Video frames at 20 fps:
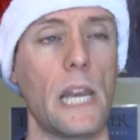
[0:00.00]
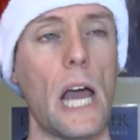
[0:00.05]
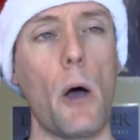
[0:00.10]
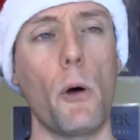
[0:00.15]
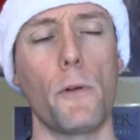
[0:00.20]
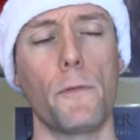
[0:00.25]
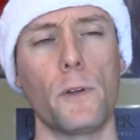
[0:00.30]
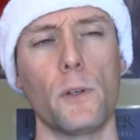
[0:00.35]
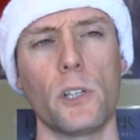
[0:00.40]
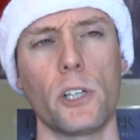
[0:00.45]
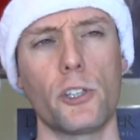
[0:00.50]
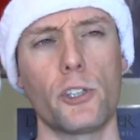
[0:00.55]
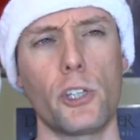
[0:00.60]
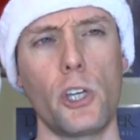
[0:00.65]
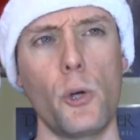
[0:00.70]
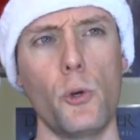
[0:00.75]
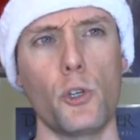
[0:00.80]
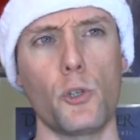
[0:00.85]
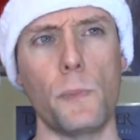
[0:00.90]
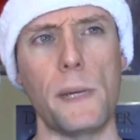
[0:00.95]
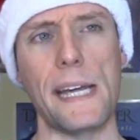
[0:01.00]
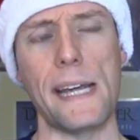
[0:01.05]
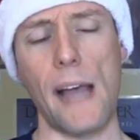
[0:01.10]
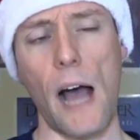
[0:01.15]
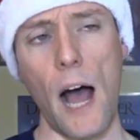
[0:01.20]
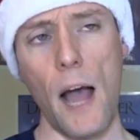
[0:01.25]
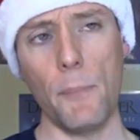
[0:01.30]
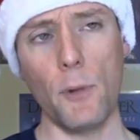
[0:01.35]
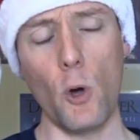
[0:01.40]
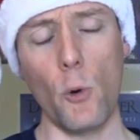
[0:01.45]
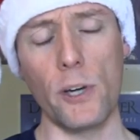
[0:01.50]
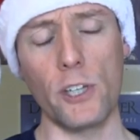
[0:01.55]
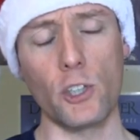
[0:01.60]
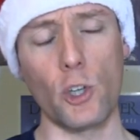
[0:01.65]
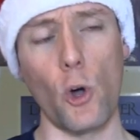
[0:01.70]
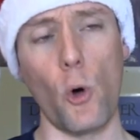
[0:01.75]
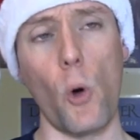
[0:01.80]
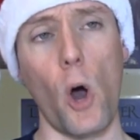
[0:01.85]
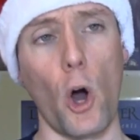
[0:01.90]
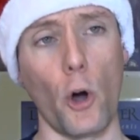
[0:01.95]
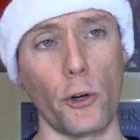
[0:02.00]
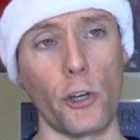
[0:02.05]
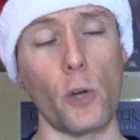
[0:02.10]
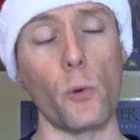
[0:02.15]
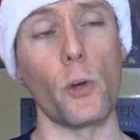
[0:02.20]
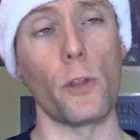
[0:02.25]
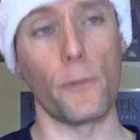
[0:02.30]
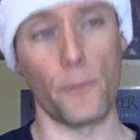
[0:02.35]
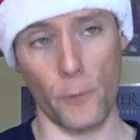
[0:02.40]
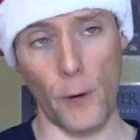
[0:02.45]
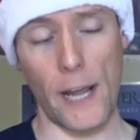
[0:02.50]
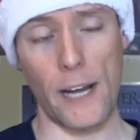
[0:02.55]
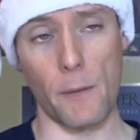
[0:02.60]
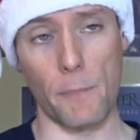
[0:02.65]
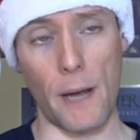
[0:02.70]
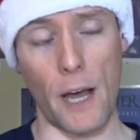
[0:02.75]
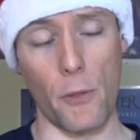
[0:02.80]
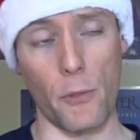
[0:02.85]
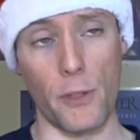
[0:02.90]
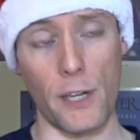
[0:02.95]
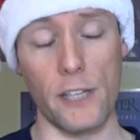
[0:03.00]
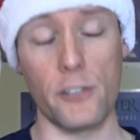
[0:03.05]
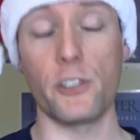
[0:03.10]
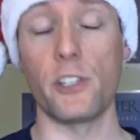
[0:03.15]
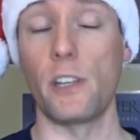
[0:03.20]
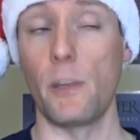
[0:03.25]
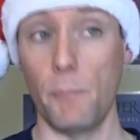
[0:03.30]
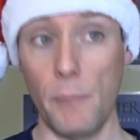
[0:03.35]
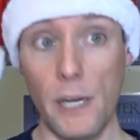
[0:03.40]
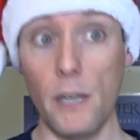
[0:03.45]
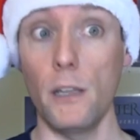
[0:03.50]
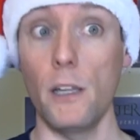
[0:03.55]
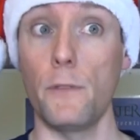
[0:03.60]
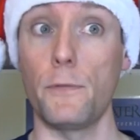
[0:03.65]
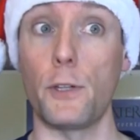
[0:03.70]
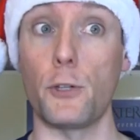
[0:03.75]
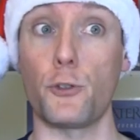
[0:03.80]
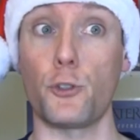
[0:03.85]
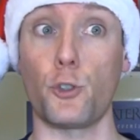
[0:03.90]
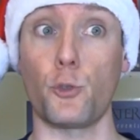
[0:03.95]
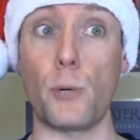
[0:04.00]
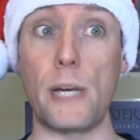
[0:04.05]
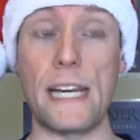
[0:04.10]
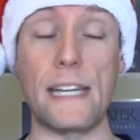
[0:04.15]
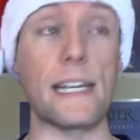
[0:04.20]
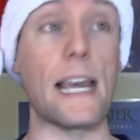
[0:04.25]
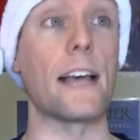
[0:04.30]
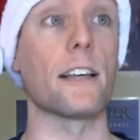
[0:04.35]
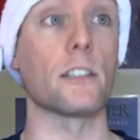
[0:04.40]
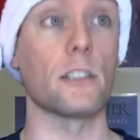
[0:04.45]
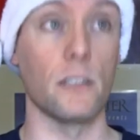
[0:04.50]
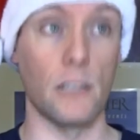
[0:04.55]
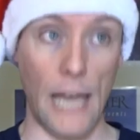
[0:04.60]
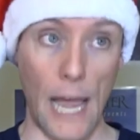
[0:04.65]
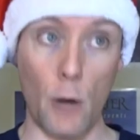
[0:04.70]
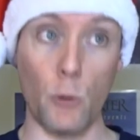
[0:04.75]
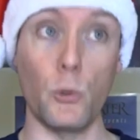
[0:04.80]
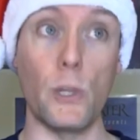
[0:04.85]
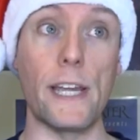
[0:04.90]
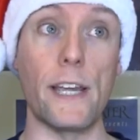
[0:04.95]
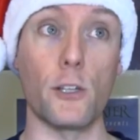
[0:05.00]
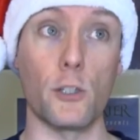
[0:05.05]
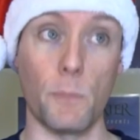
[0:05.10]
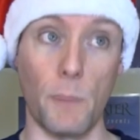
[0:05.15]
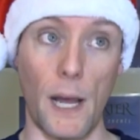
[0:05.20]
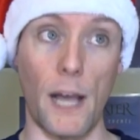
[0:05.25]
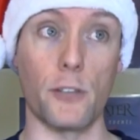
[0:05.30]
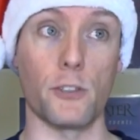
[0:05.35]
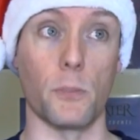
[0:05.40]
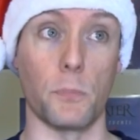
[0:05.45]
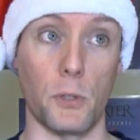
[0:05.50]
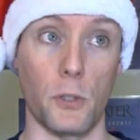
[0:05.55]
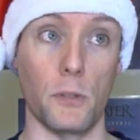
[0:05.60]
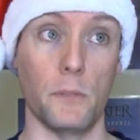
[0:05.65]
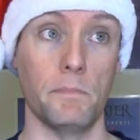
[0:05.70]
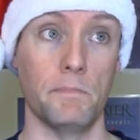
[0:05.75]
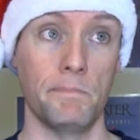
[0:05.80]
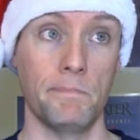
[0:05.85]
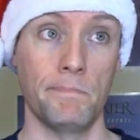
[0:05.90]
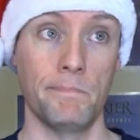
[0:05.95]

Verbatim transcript: Now, if you'll excuse me, I'm going to go argue with Fred about this in the middle of the street as loudly as possible.